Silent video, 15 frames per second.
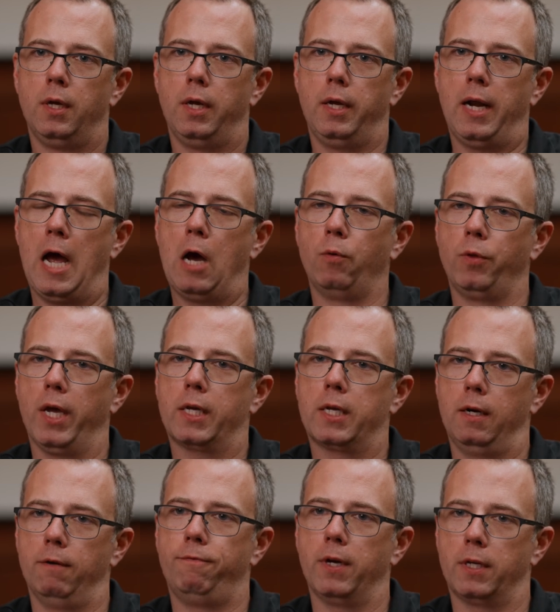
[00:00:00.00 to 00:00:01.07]
and how that
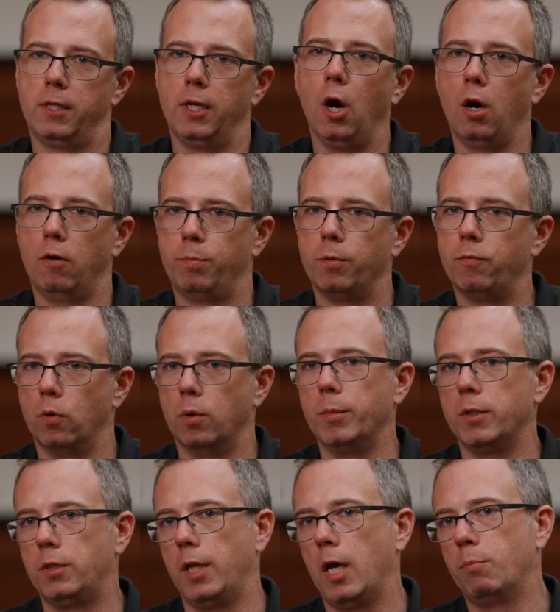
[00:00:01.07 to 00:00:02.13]
can affect the RF
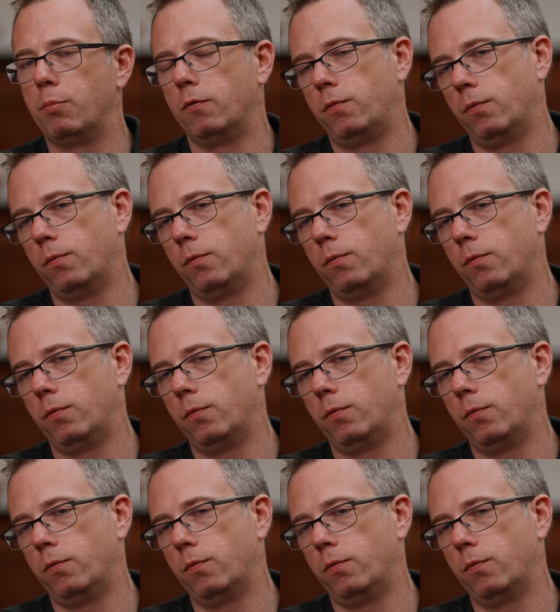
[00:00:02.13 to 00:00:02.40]
performance of that